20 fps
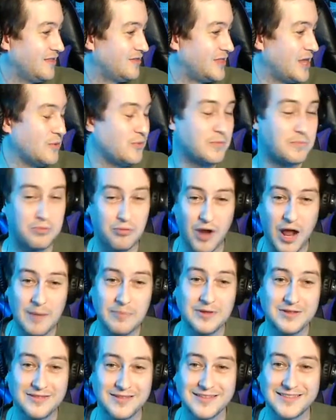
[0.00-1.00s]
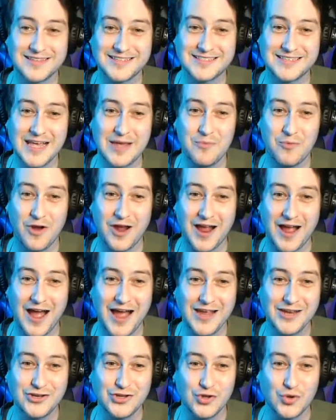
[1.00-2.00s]
they would probably think the same way
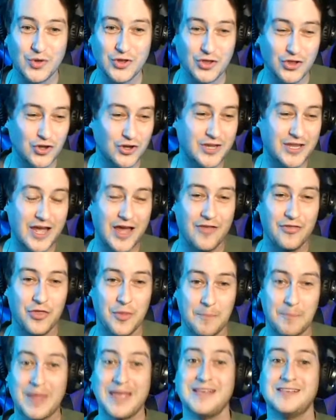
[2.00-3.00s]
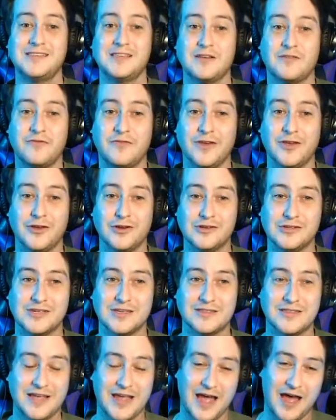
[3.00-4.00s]
I do and look at the basic figures
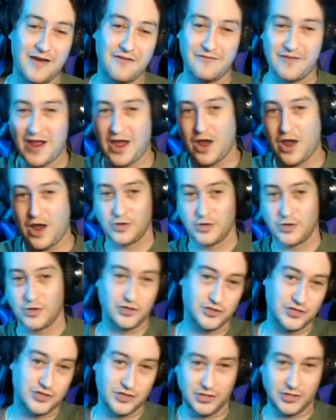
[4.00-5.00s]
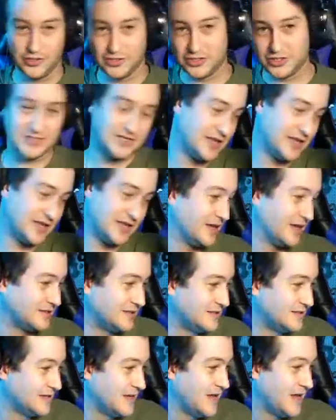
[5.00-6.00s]
that they have now, which are still just
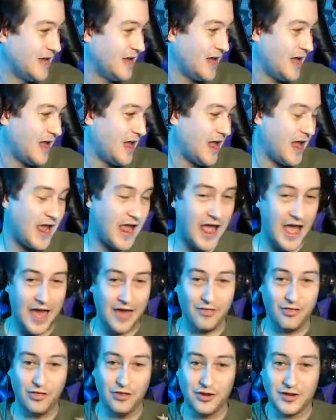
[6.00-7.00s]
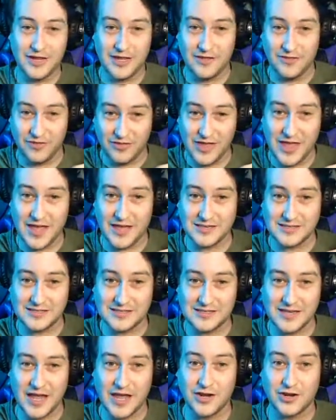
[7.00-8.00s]
this, and look at
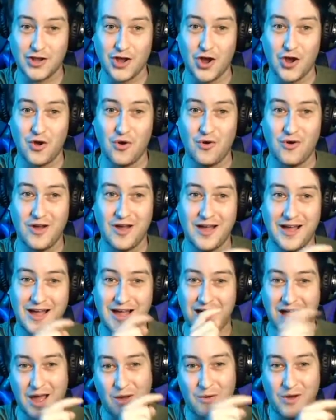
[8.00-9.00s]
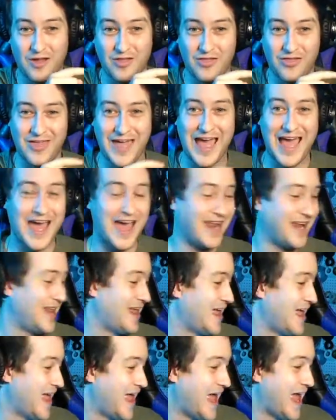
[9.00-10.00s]
this and go, I want that.
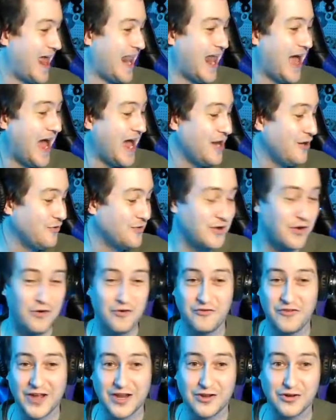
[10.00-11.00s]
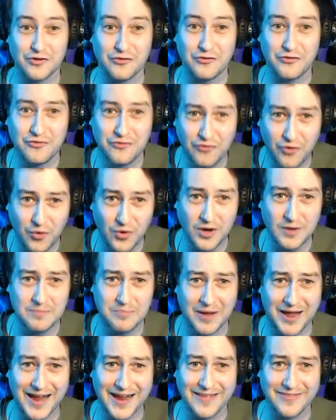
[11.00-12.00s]
And I don't know if I could afford
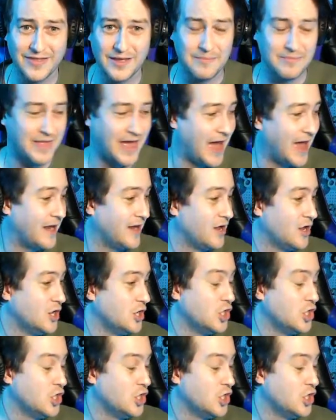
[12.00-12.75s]
buying them that